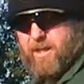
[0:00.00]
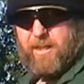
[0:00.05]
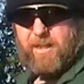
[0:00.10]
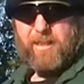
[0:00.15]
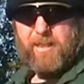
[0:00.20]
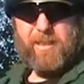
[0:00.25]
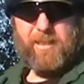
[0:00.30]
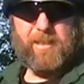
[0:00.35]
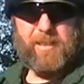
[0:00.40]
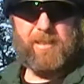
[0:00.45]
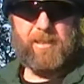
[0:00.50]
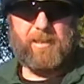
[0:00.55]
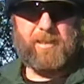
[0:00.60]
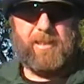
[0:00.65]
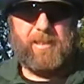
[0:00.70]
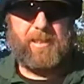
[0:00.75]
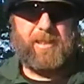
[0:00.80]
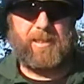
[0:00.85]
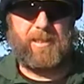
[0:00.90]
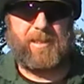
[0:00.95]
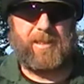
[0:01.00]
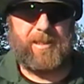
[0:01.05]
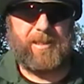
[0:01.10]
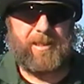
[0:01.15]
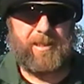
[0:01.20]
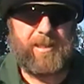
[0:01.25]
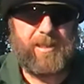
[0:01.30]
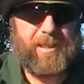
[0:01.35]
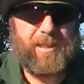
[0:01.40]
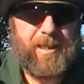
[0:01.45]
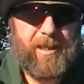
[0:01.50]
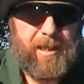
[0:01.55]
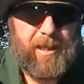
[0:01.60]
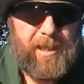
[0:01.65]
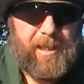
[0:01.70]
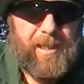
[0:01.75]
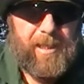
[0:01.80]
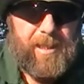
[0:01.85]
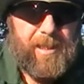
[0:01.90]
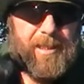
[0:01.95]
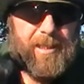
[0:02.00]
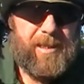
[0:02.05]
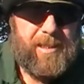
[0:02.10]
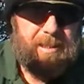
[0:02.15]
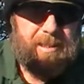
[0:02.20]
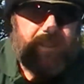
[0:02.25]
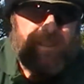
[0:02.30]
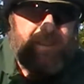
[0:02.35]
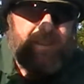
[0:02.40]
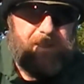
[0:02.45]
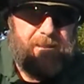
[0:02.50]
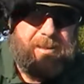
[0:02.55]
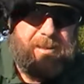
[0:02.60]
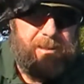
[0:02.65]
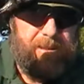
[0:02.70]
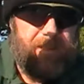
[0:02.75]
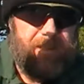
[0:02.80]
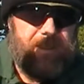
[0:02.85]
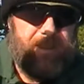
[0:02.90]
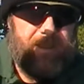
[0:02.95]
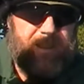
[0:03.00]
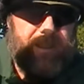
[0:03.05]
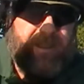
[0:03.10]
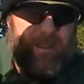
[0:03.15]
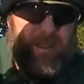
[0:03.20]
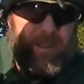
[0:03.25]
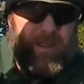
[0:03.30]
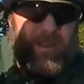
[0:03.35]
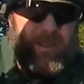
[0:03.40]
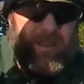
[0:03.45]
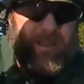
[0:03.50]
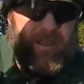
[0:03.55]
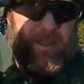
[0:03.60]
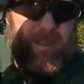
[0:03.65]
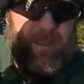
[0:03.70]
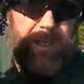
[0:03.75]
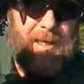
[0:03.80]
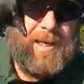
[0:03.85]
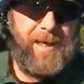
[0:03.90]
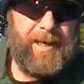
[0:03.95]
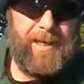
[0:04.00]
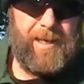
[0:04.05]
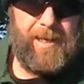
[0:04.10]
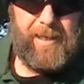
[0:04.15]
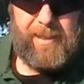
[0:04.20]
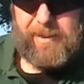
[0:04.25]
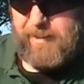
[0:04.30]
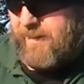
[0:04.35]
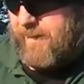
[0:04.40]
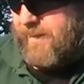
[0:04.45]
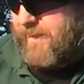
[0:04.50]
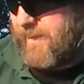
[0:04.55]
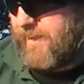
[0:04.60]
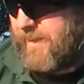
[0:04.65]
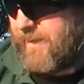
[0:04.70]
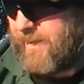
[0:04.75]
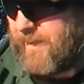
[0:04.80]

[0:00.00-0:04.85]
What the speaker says: (no one is talking)